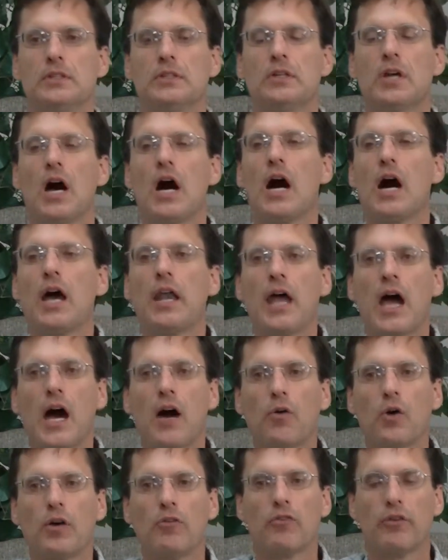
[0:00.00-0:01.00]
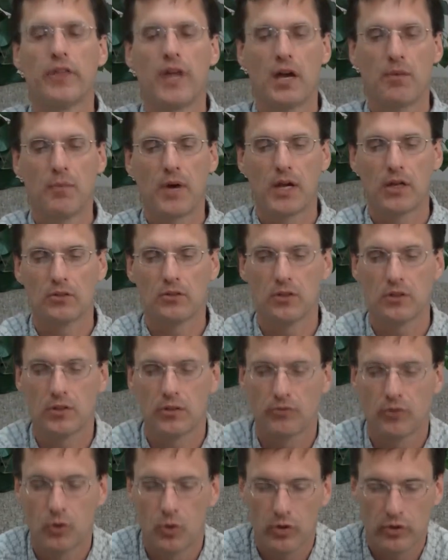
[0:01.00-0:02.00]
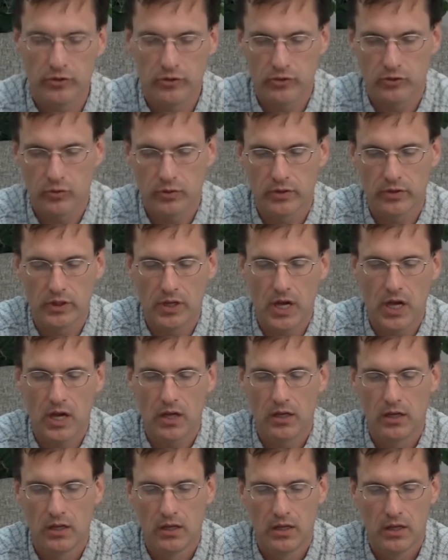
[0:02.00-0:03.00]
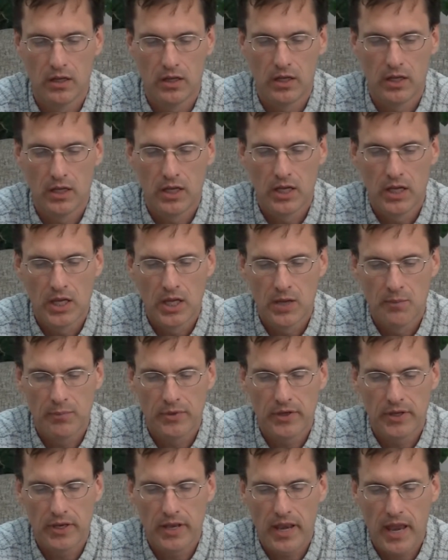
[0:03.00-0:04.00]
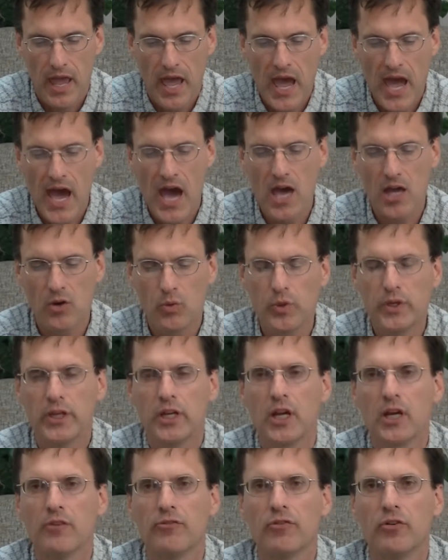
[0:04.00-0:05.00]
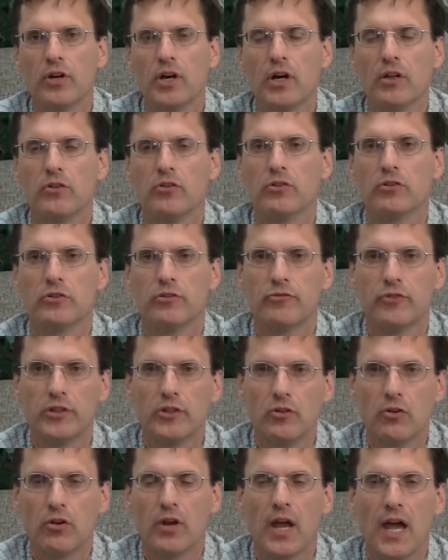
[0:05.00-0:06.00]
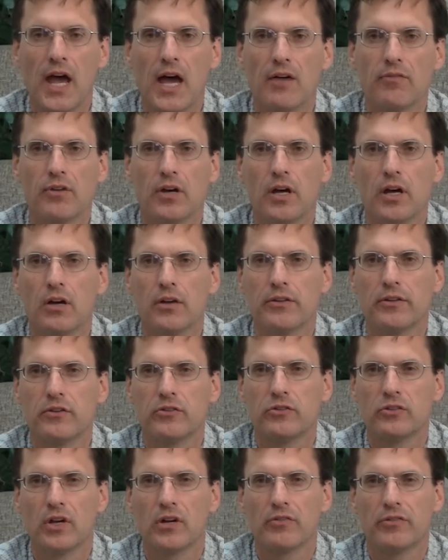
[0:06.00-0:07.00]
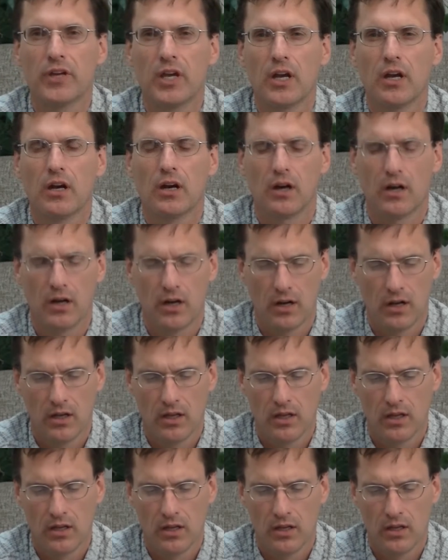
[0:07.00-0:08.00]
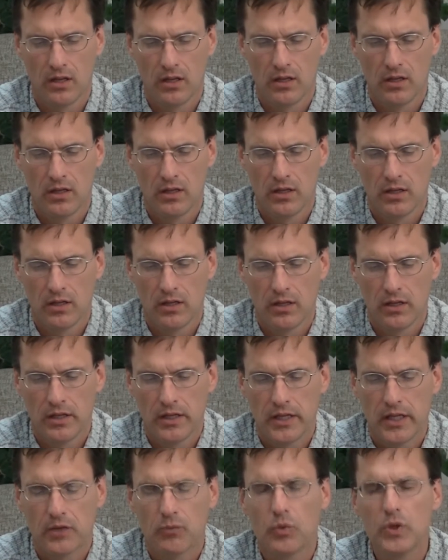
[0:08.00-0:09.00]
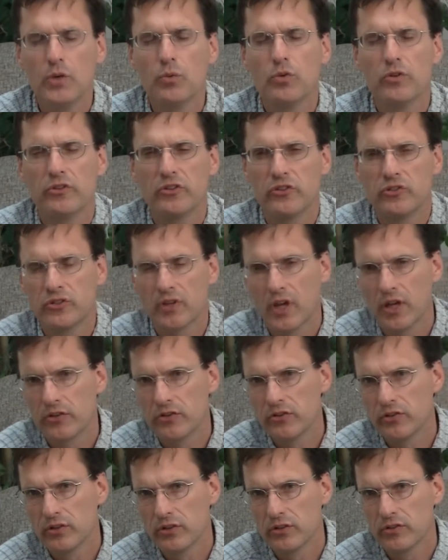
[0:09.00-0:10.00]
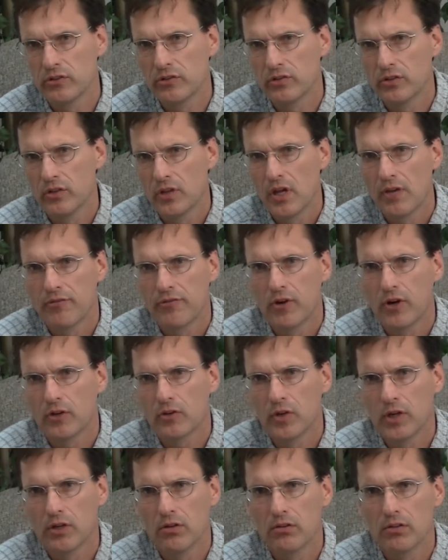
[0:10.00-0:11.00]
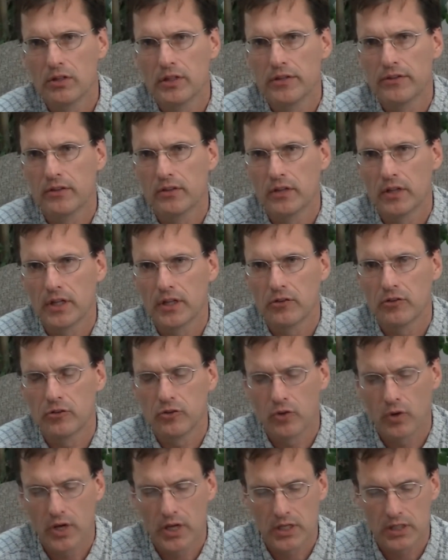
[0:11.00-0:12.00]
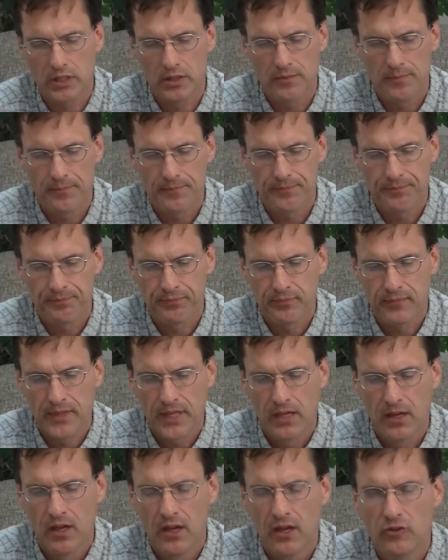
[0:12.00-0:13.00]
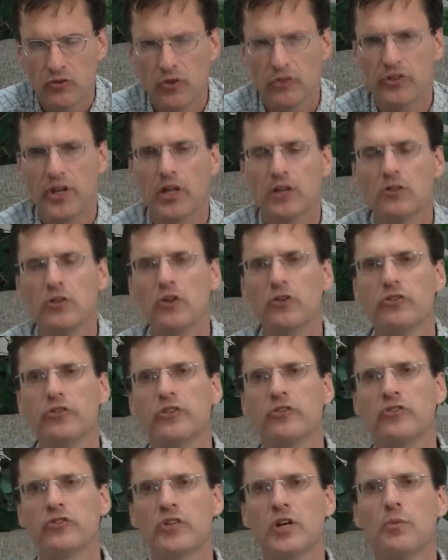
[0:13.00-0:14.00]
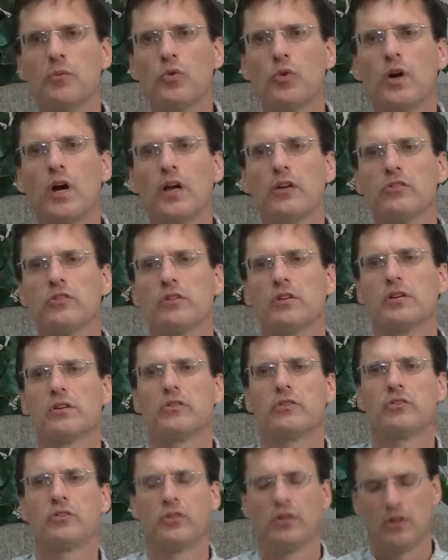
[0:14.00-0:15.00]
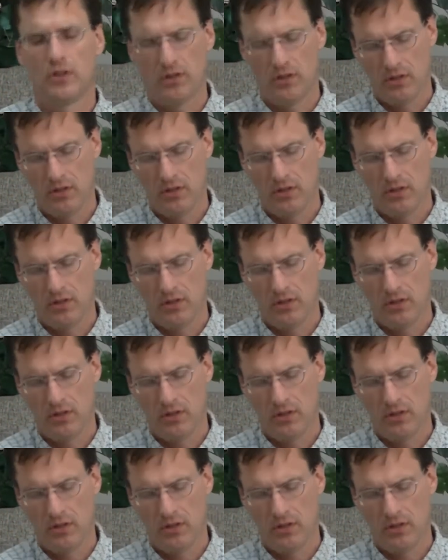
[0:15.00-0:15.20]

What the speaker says: God, however that might look. Of course it's with God. But how do we care for others if we don't have a healthy self-care? And we will discuss this at far greater length in later training. So as I close, let's summarize this.